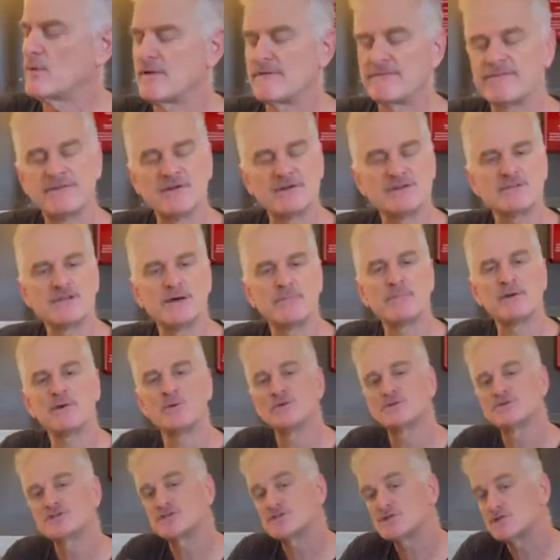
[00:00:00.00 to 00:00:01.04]
it fills up, it will
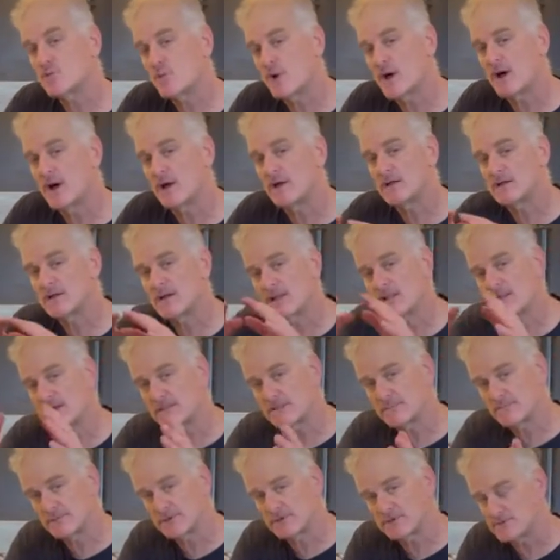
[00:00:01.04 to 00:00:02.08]
swell, kind of like the
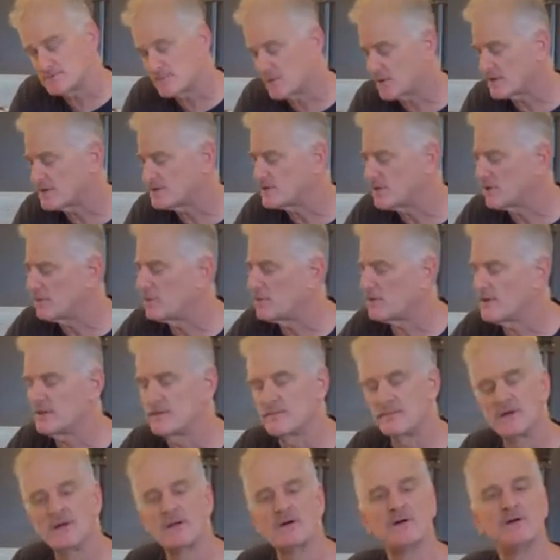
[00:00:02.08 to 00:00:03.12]
Pillsbury Doughboy in the
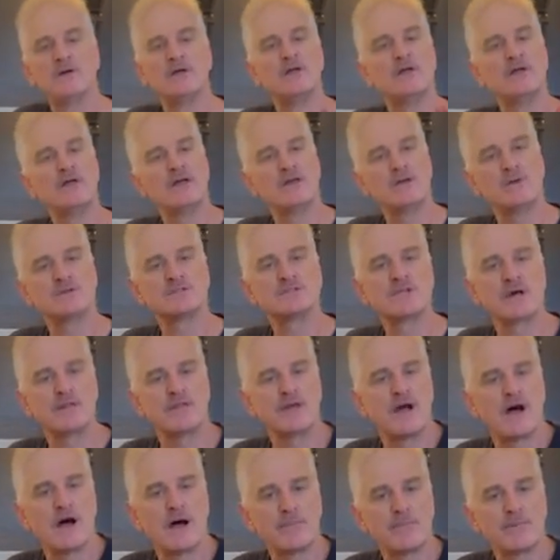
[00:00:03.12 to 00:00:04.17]
middle, and it'll tell the
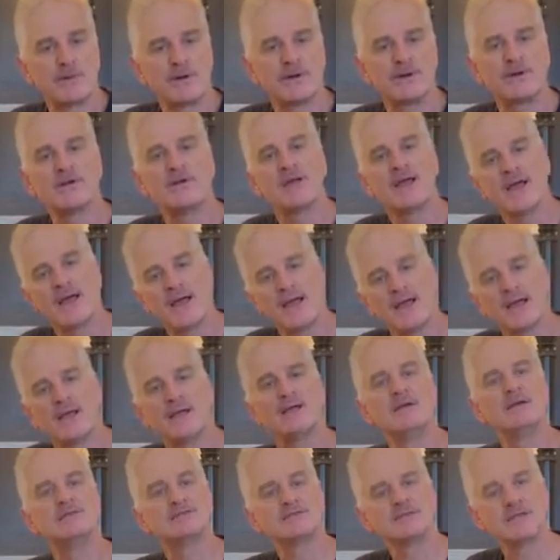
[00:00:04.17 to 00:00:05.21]
operator, hey,
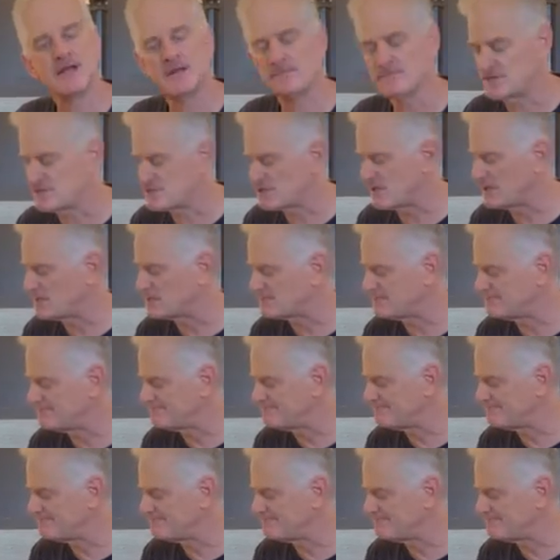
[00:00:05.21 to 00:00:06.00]
it's time to change it.